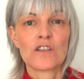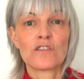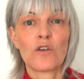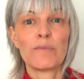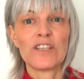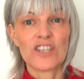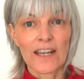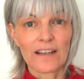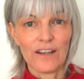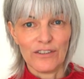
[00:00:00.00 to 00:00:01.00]
So be
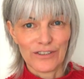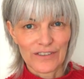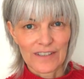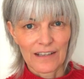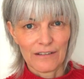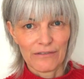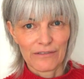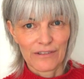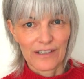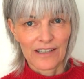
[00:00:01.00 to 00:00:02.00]
gentle on yourself.
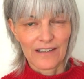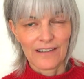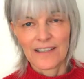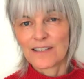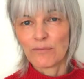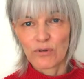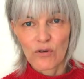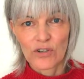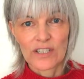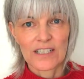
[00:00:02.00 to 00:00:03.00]
It's
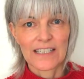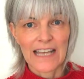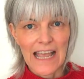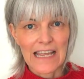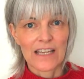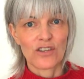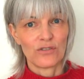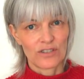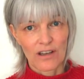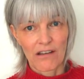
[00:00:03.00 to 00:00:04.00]
important to take
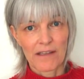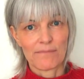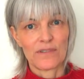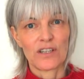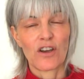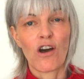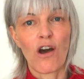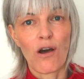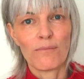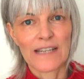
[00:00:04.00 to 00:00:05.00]
your time to
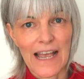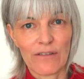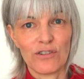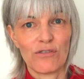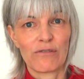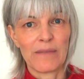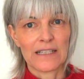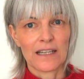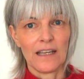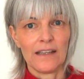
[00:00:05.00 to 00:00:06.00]
calm down your
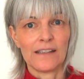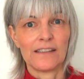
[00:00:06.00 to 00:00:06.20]
amygdala.